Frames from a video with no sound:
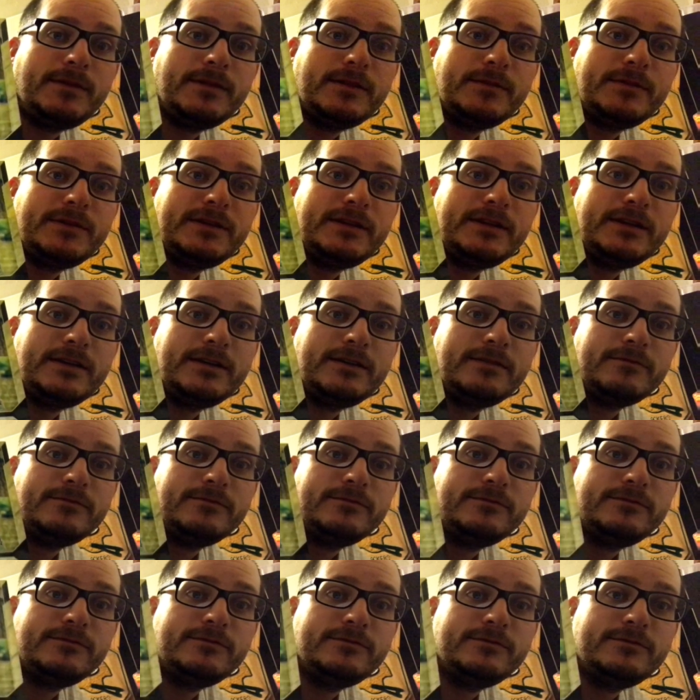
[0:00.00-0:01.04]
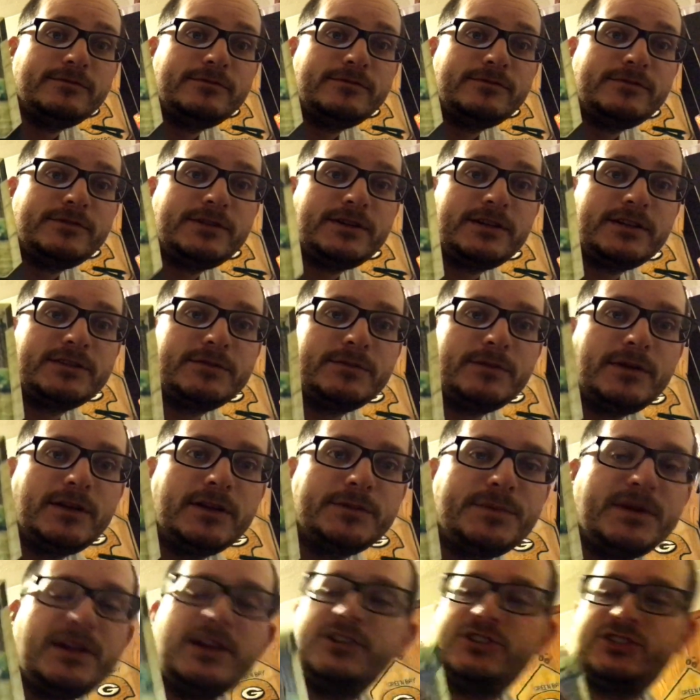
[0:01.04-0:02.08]
a little bit. Yeah,
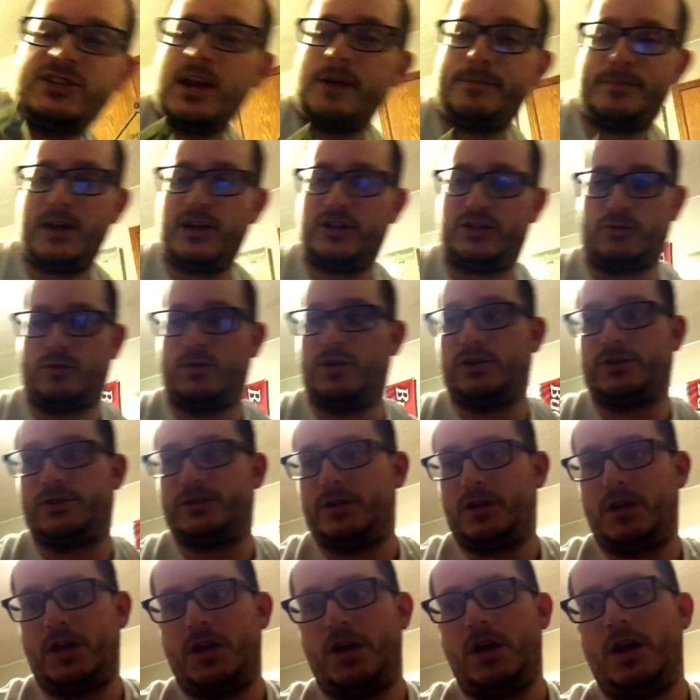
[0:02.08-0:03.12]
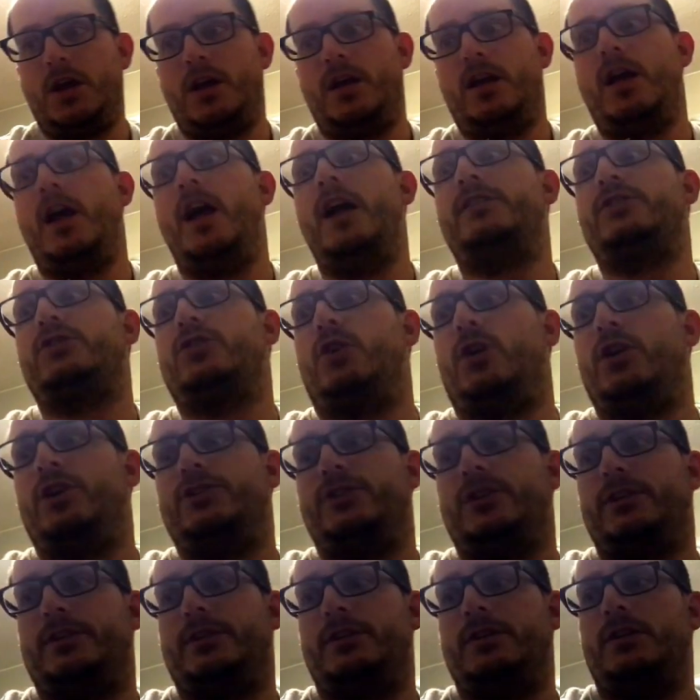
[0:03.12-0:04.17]
but it's champagne swirls. It's
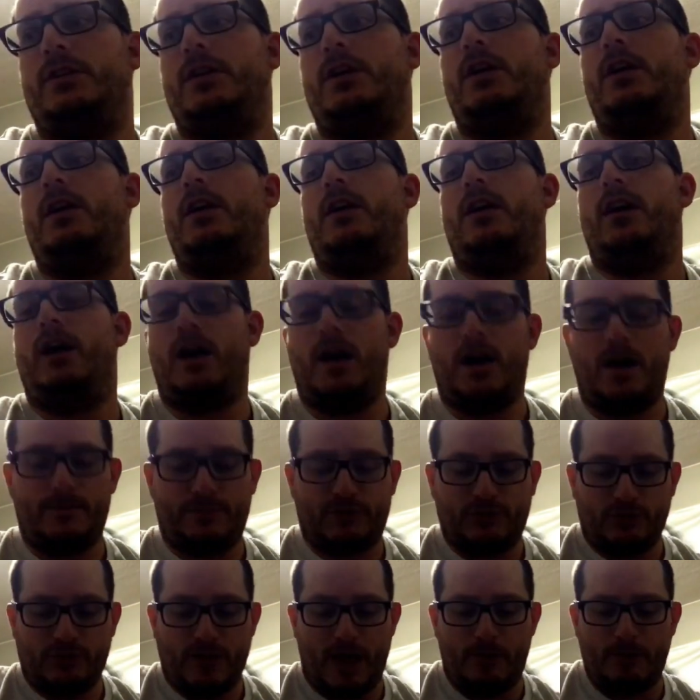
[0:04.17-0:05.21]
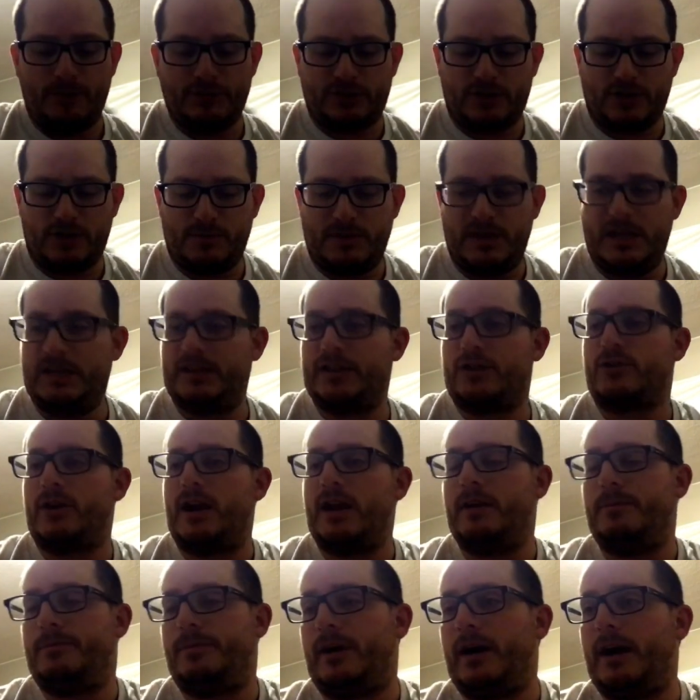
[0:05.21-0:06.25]
gorgeous. So that one's going to be in the
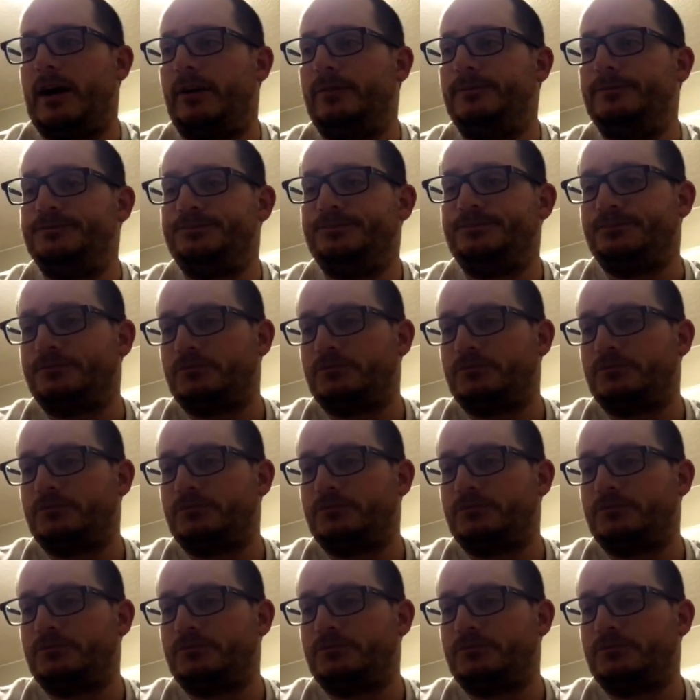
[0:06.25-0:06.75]
graded pile,